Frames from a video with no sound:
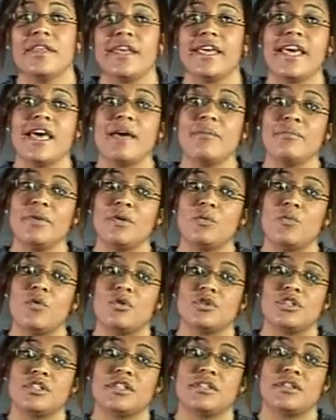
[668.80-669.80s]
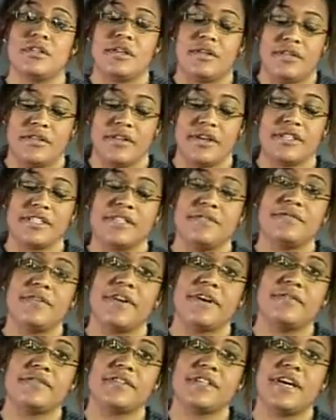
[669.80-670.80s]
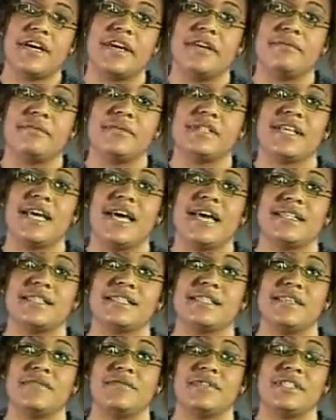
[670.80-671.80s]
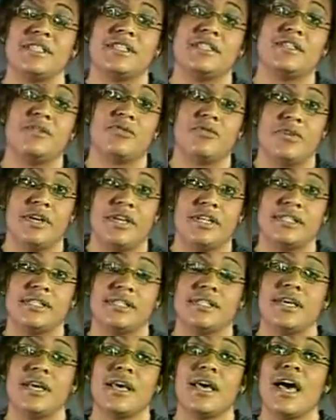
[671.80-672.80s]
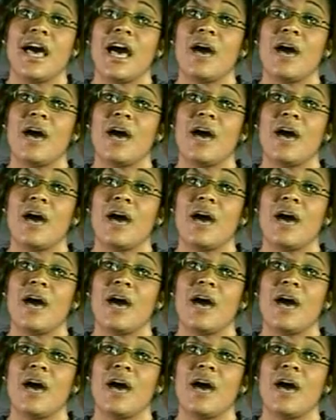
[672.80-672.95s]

They can be washed thirty-five times at seventy degrees.